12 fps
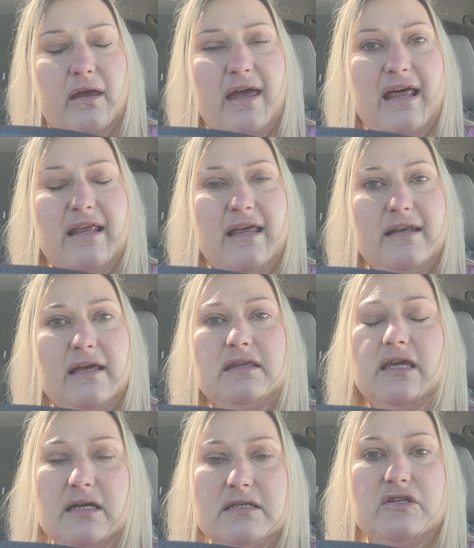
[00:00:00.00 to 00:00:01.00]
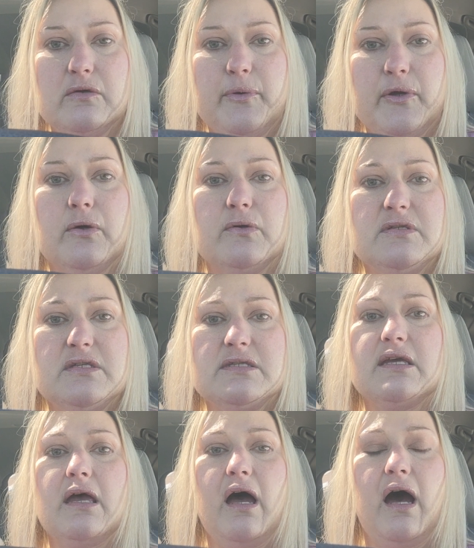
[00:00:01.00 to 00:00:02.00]
And at the end of the
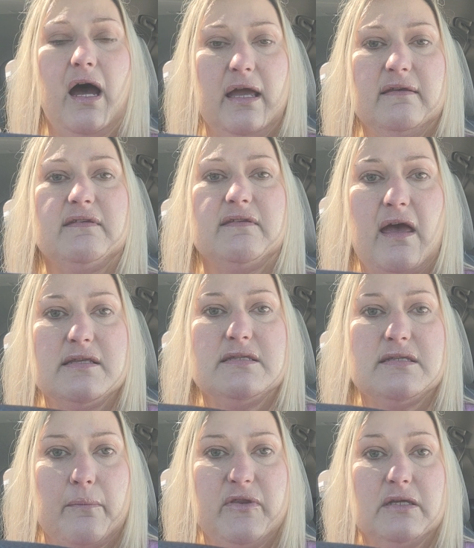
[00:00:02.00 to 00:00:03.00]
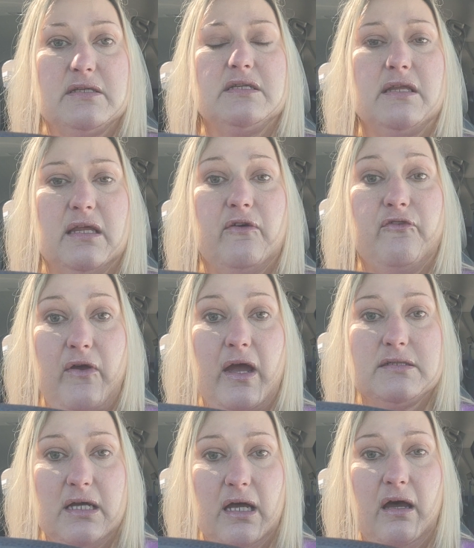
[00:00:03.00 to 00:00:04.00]
post, I said something to the
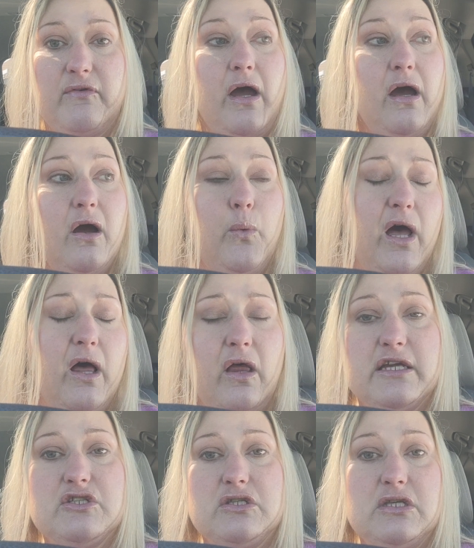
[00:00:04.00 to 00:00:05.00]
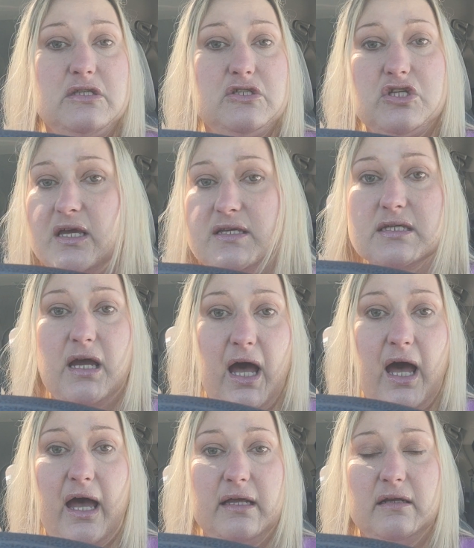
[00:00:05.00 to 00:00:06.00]
effect of, well, I just
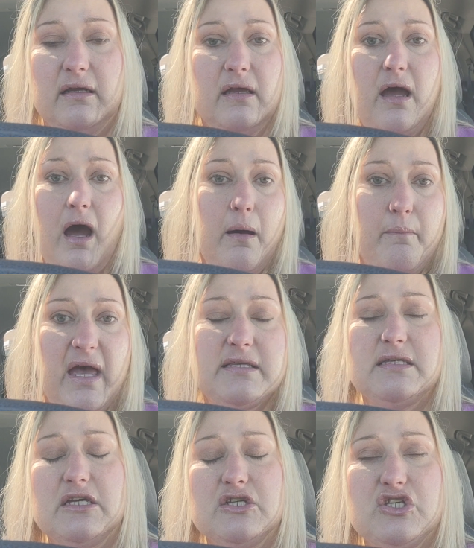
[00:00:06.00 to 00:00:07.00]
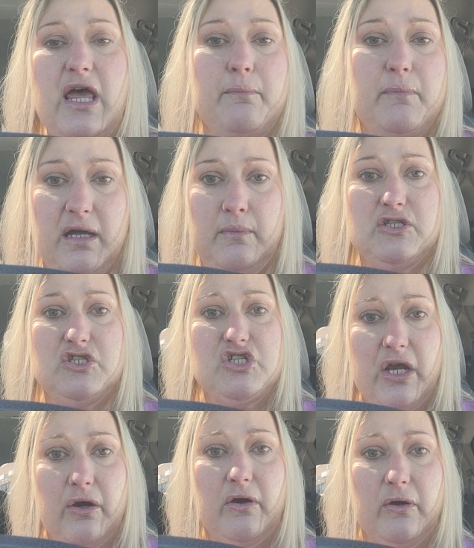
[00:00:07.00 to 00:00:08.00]
got a message that my
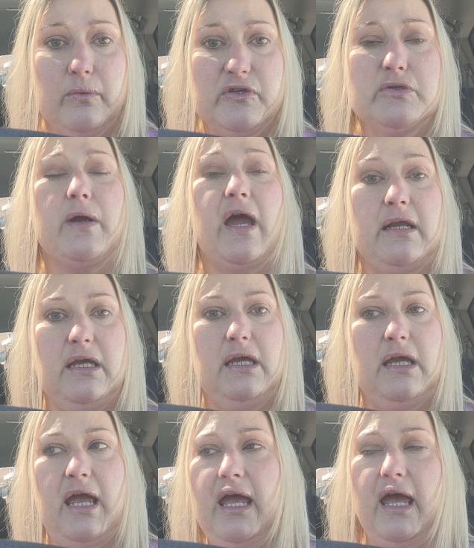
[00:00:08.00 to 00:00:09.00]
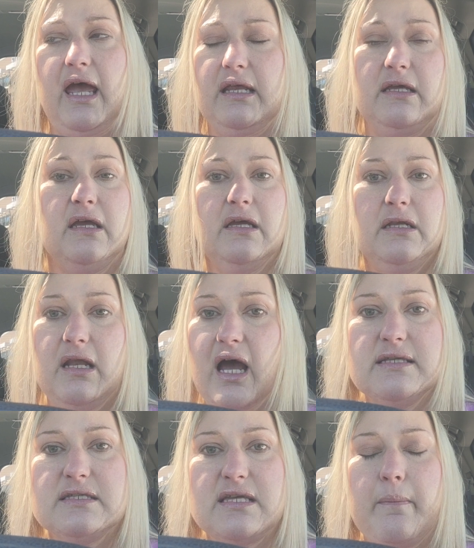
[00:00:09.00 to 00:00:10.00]
Mounjaro is ready, and
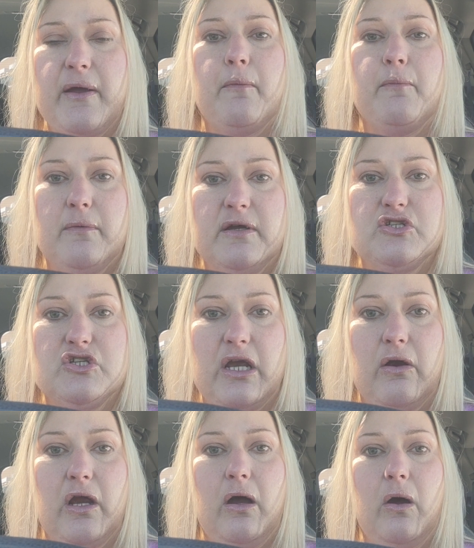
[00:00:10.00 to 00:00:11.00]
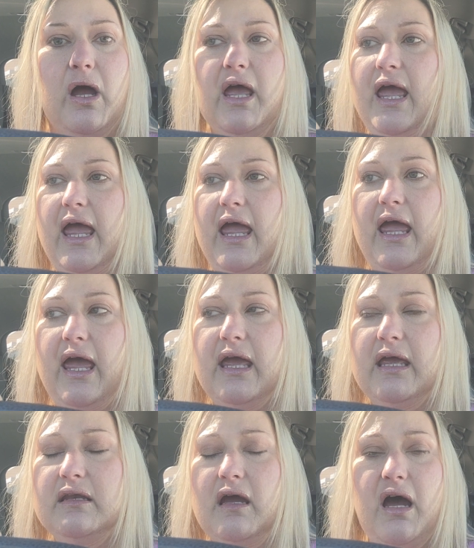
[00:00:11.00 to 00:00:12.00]
not Zepbound, but Mounjaro,
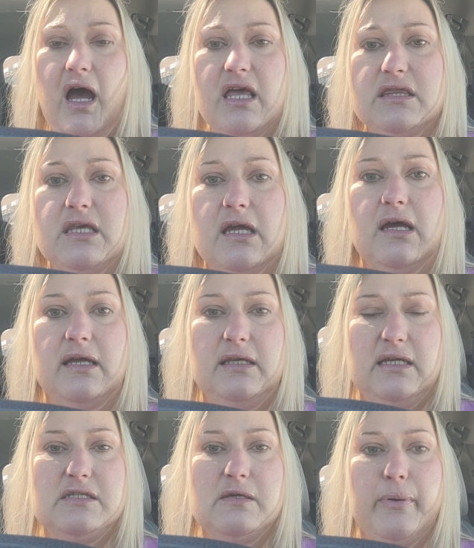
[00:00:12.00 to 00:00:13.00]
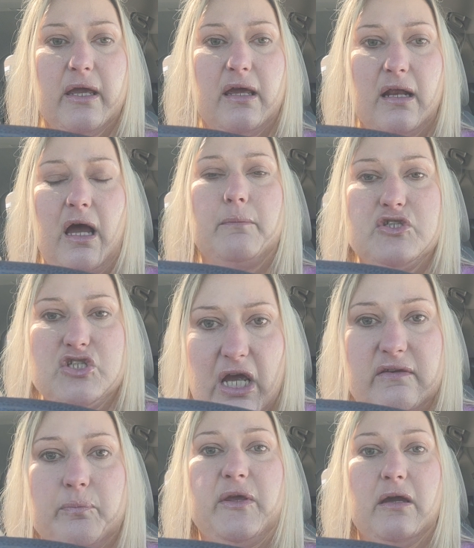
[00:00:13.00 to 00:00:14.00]
and I think I need to pick it up
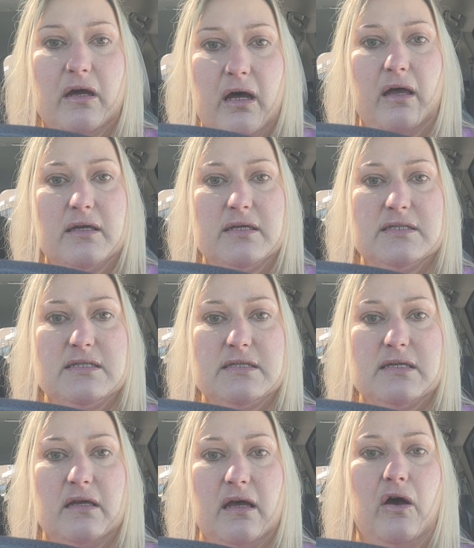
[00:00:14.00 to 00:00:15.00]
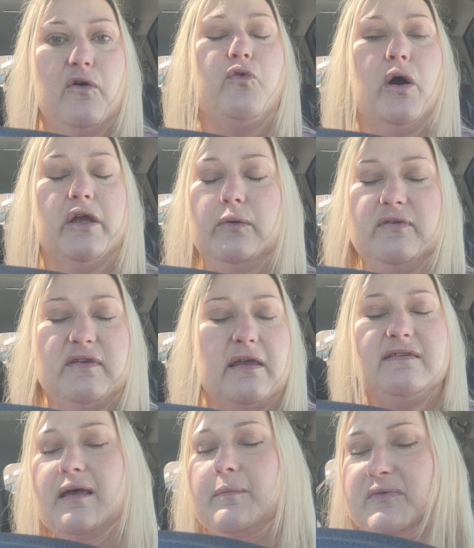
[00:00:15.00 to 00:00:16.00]
just because of what you
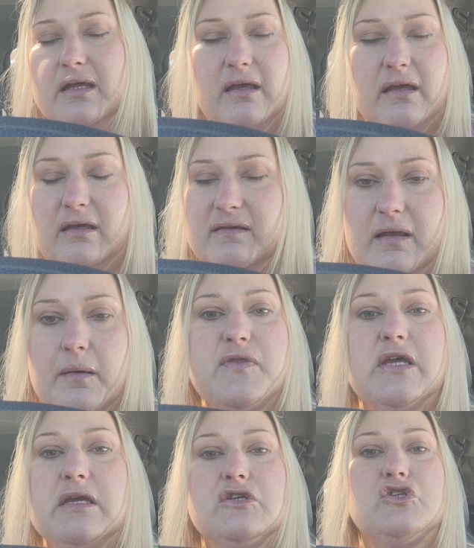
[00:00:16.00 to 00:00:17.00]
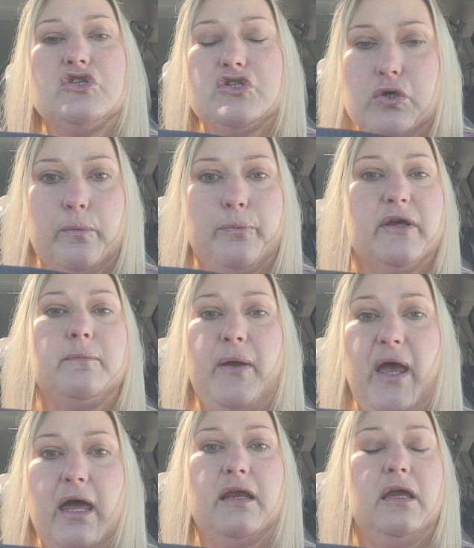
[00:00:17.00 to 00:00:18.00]
said. Something stupid,
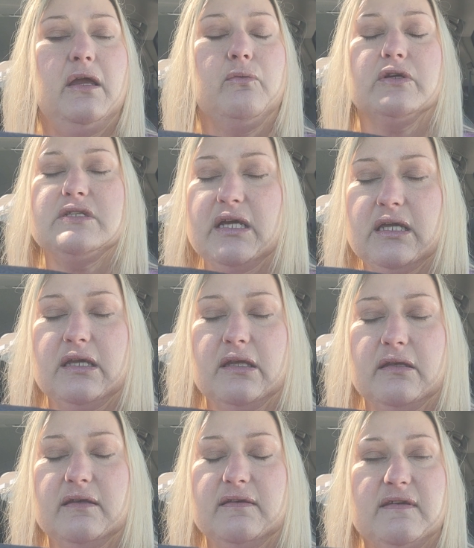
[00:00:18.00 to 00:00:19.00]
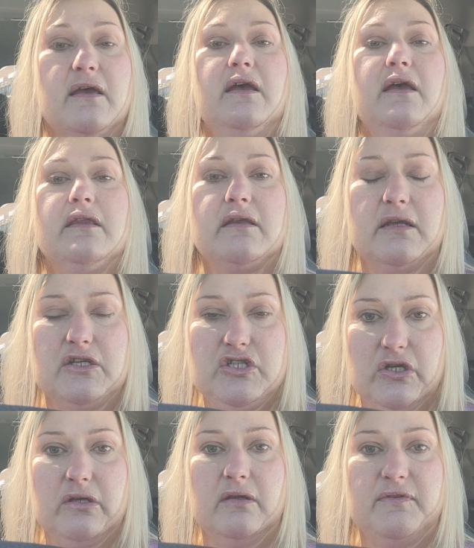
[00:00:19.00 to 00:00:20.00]
petty, ridiculous that I
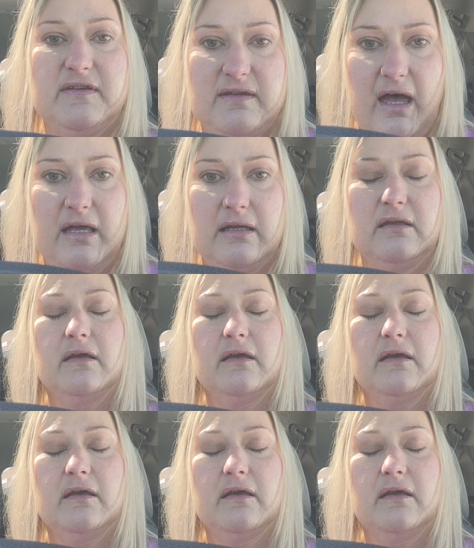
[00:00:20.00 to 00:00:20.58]
shouldn't have said.